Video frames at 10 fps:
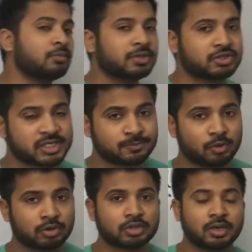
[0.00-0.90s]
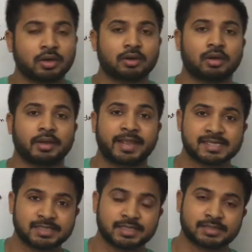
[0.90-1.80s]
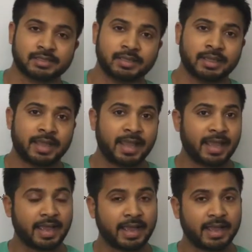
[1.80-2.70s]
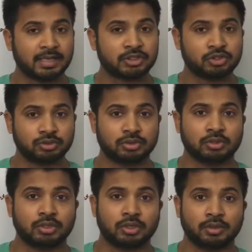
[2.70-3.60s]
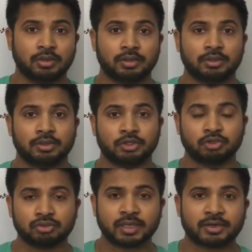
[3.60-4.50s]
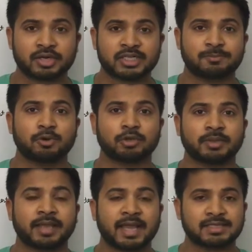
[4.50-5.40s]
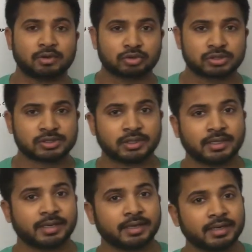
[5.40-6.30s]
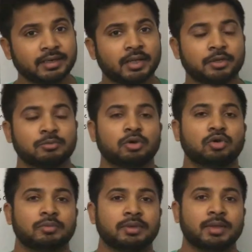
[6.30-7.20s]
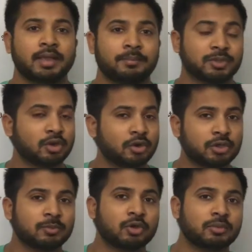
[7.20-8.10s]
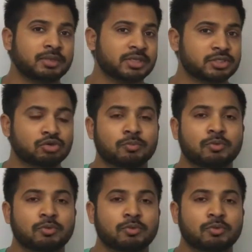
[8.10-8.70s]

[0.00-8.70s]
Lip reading: of the transport the gaseous, and due to the transport of the gas and oxygen, it need the hemoglobin. Without hemoglobin is